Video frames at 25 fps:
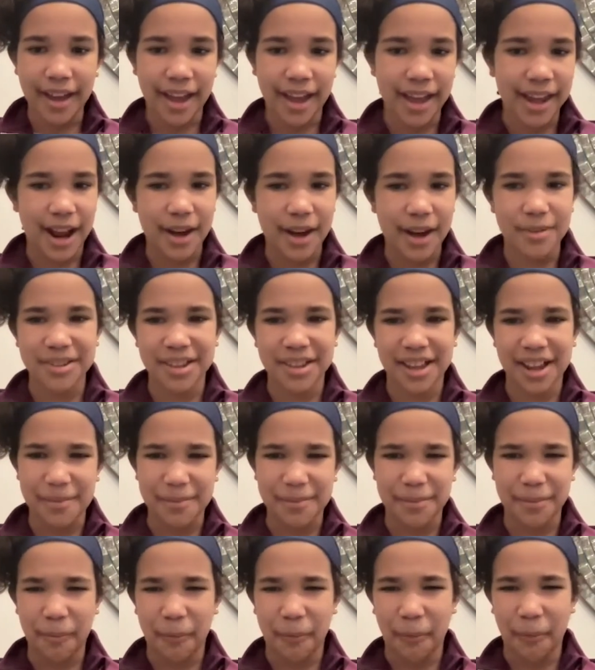and I was like,
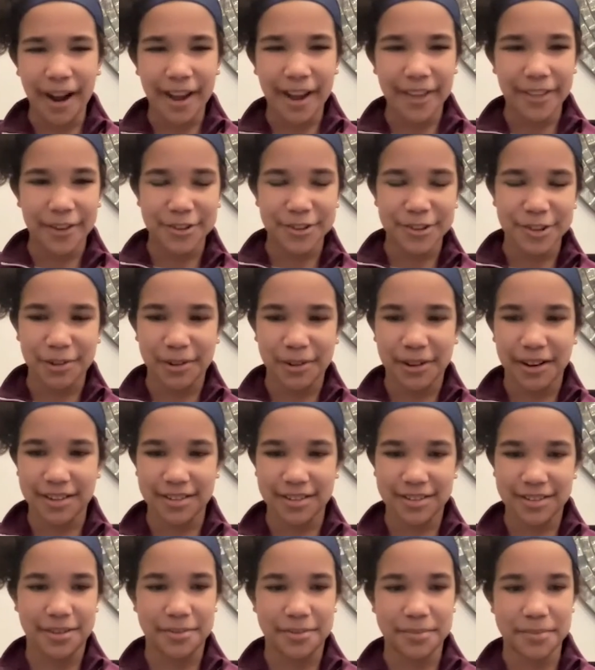wow, they're so
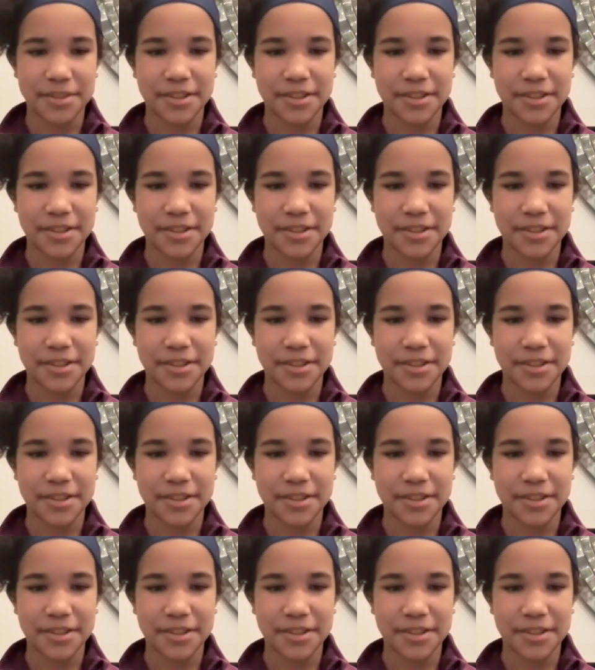awesome.